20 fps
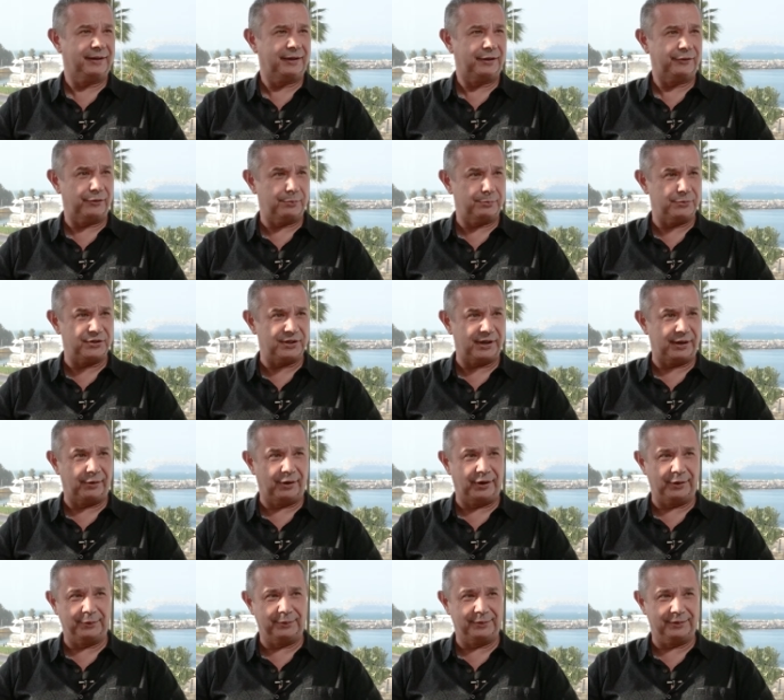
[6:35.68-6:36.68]
from
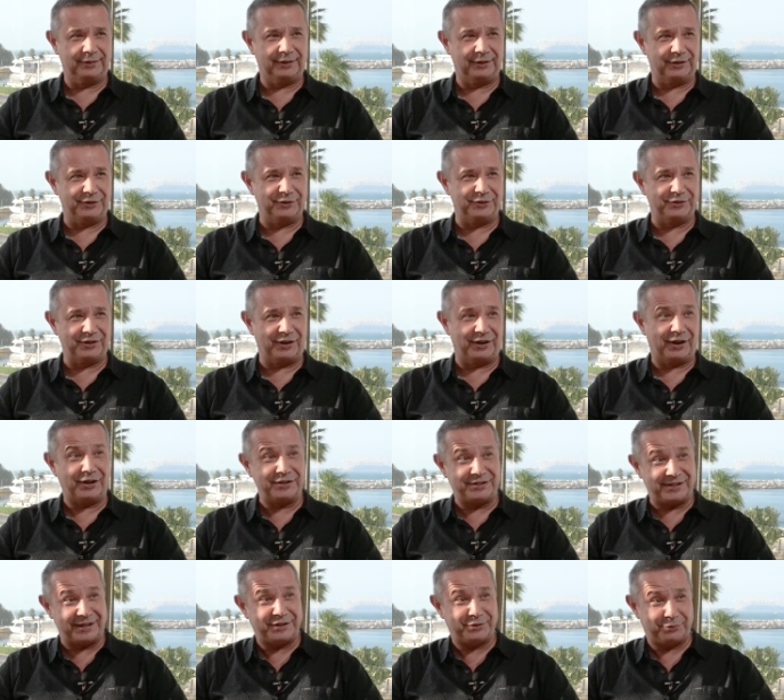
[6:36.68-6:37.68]
Xero, and I
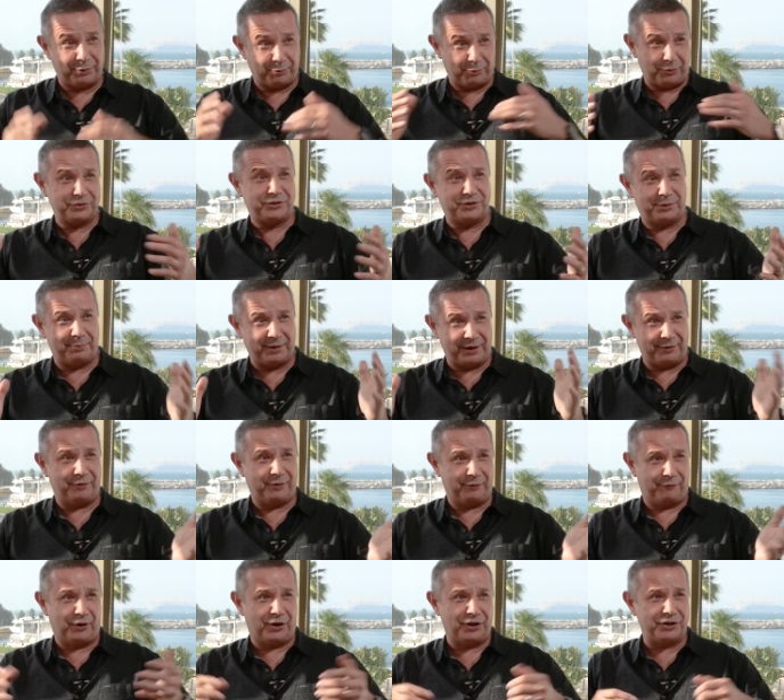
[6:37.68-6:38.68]
said to him, what's the bit of
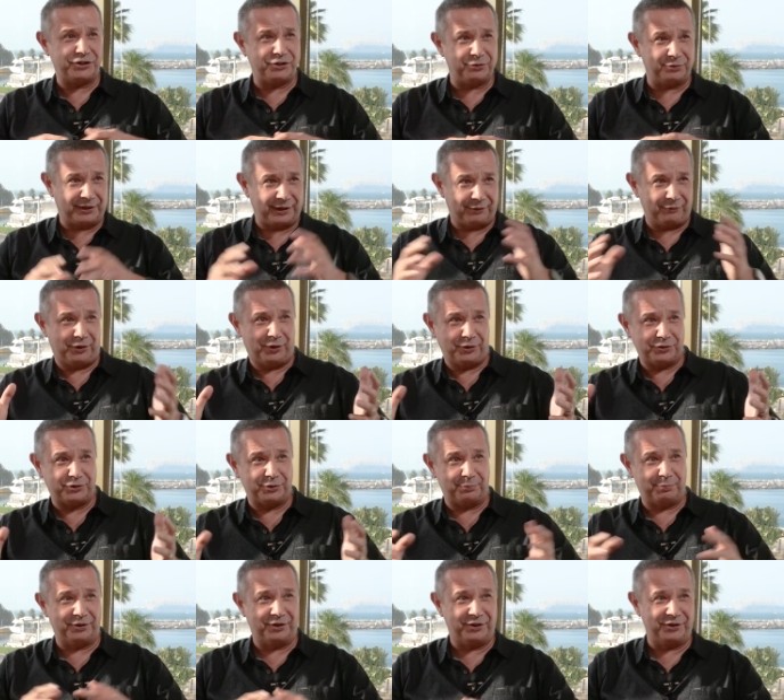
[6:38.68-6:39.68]
advice you'd give an
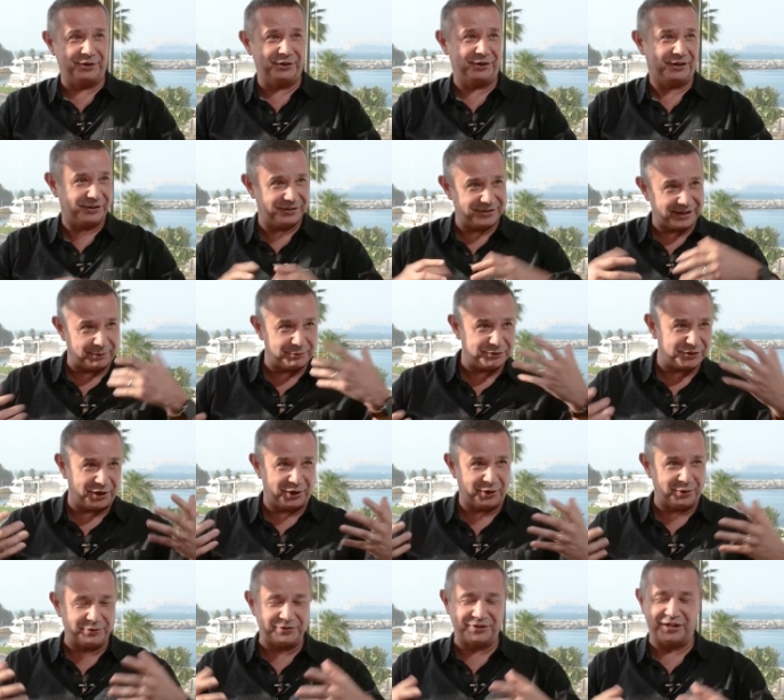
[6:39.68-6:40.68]
entrepreneur? Because that was the
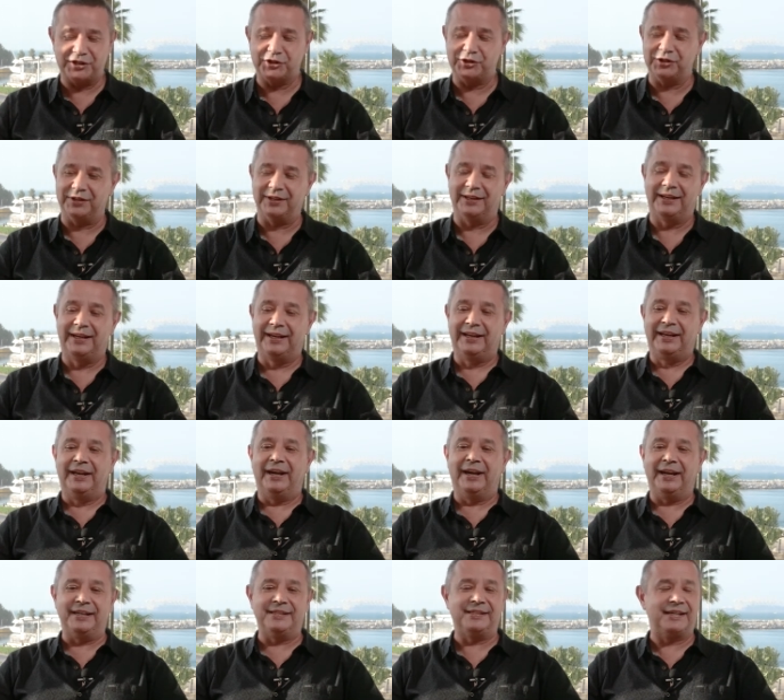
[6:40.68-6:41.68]
whole session.
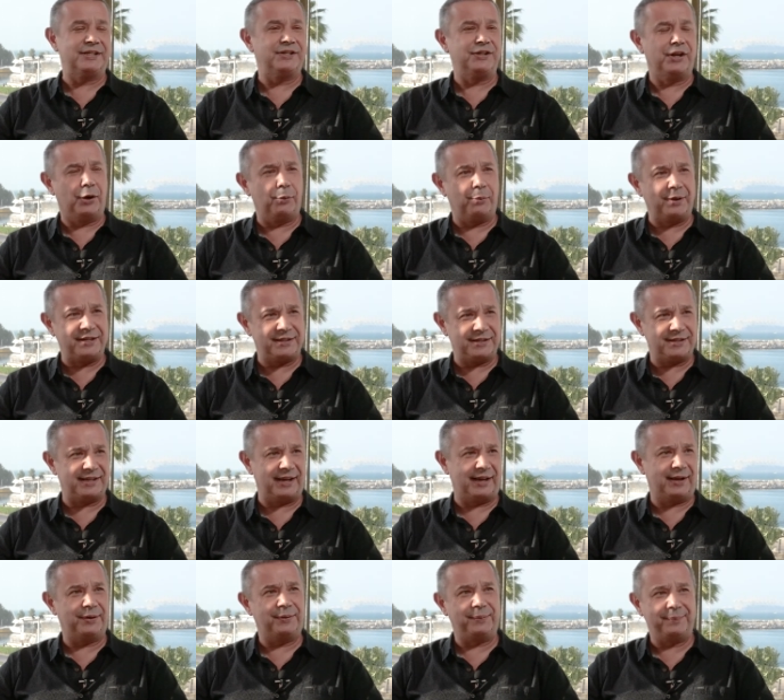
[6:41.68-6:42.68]
And he says, know when to
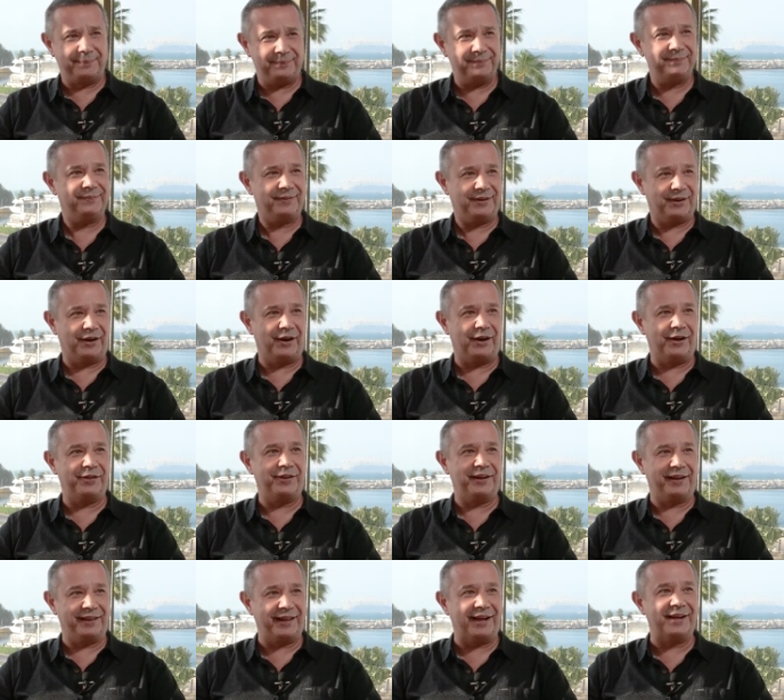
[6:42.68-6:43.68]
sell. And I
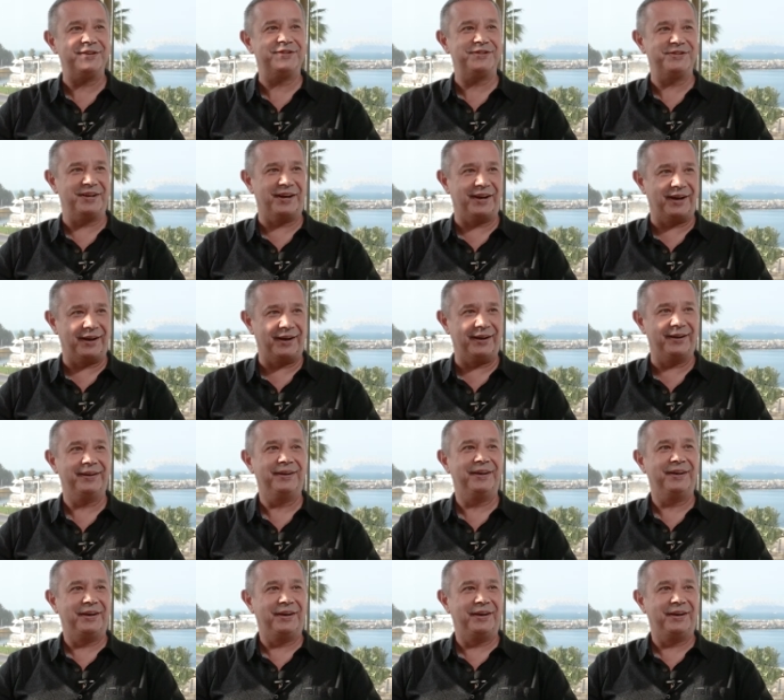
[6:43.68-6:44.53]
think that's a